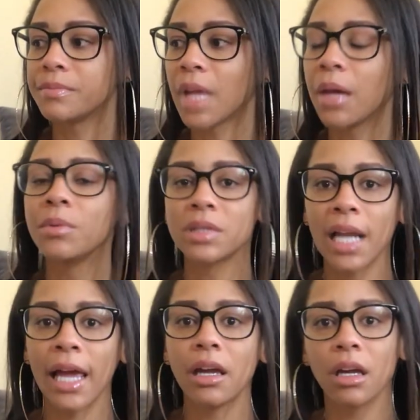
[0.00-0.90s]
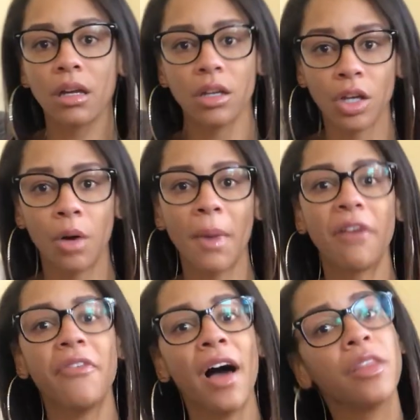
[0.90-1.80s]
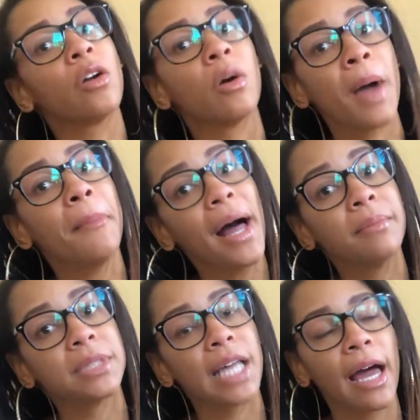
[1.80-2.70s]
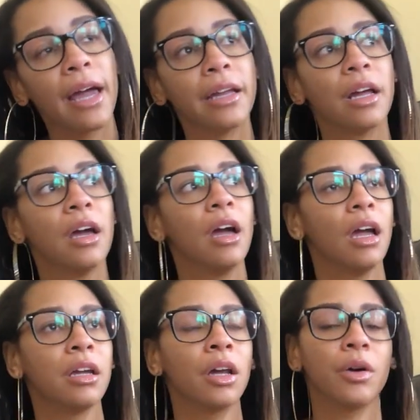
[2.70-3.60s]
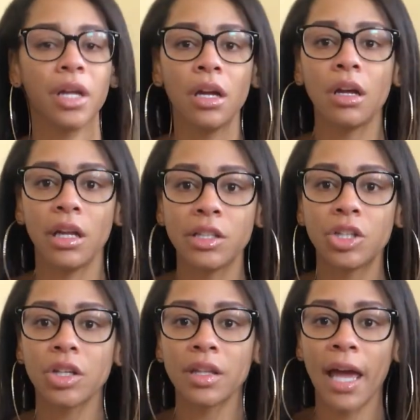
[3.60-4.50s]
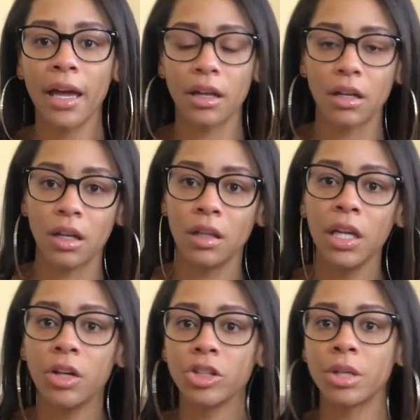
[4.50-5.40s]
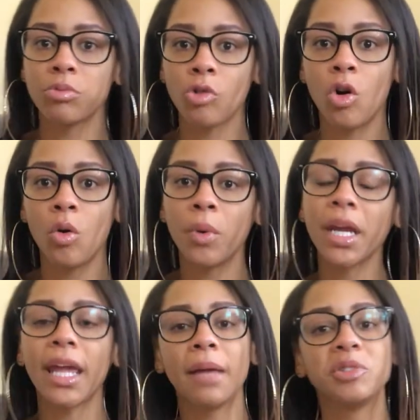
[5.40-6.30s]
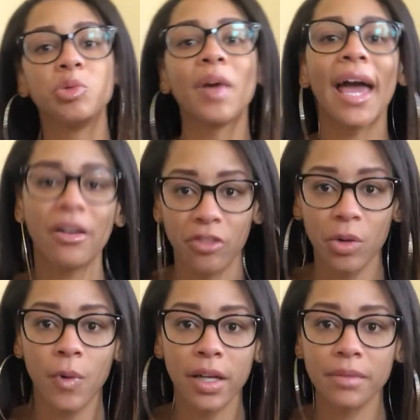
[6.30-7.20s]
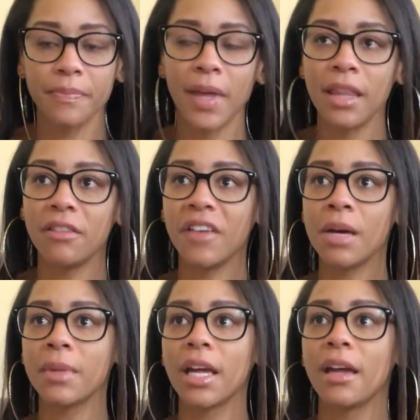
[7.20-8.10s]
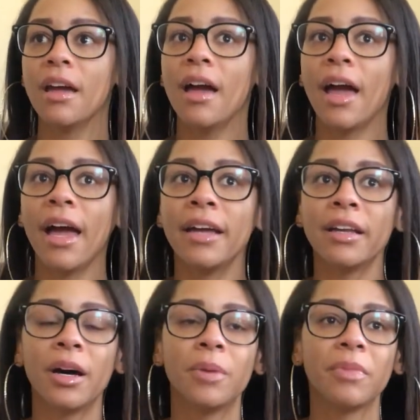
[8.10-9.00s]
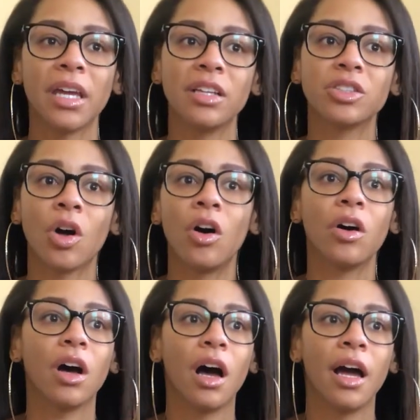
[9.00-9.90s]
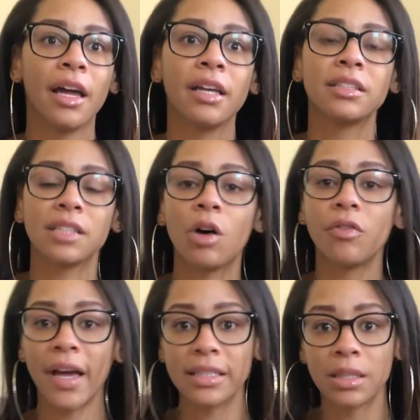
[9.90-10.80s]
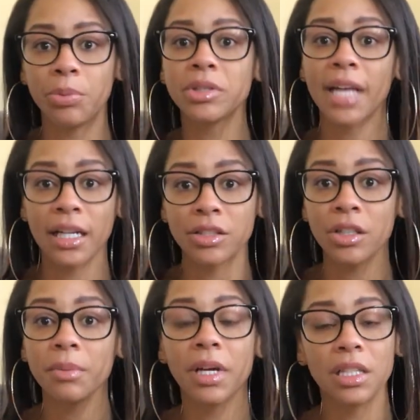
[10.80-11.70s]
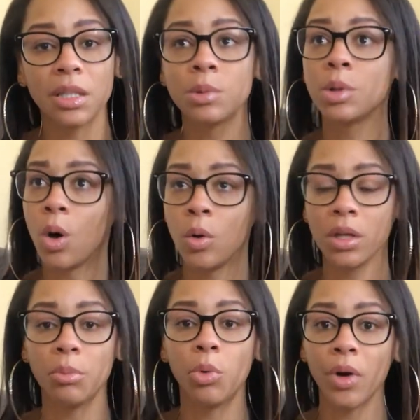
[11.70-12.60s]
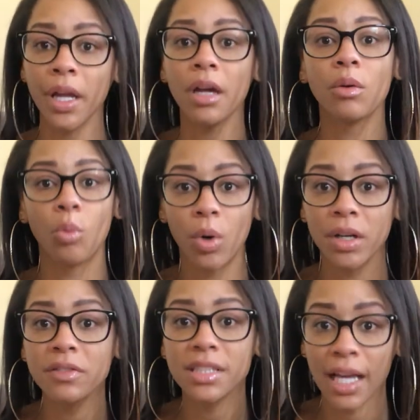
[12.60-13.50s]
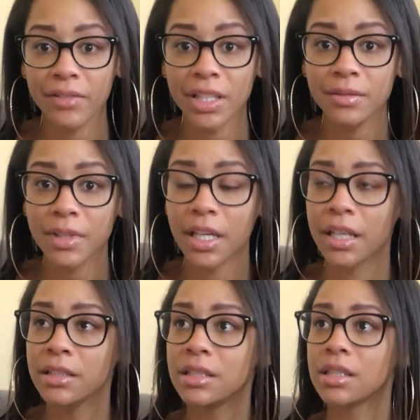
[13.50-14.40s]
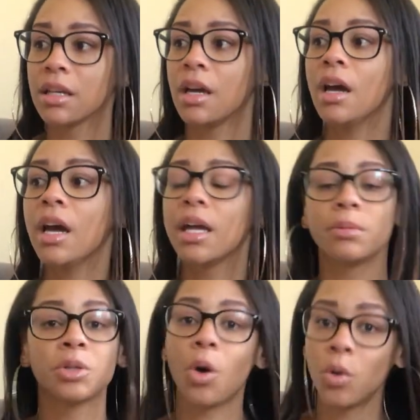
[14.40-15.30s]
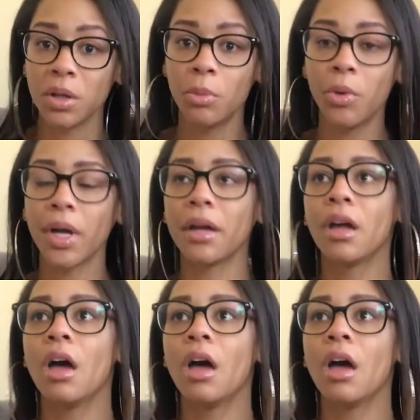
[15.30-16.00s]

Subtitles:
He was like, you know, my father on my mom's side. You know, he took that leadership role when it came to everyone in the family. And he saw himself as the protector because he was the only boy, one of 7 kids. He was the only boy.